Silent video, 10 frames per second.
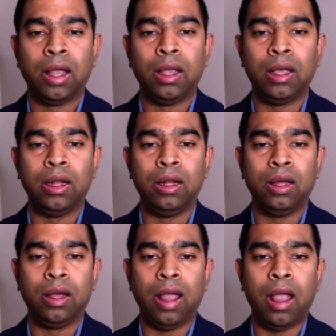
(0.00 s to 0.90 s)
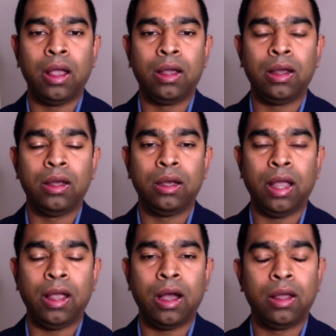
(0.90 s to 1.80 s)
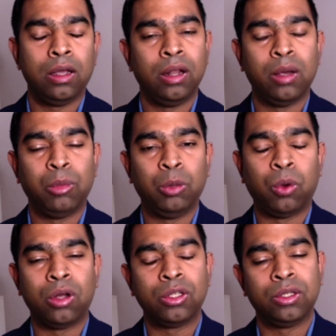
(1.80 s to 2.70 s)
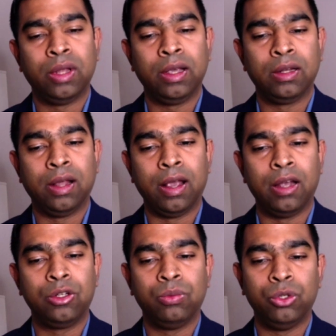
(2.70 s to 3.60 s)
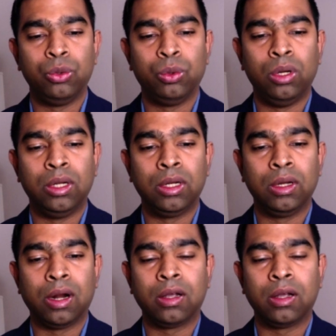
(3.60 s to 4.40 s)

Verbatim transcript: and AI, AI and ML processing at the edge, which would uh,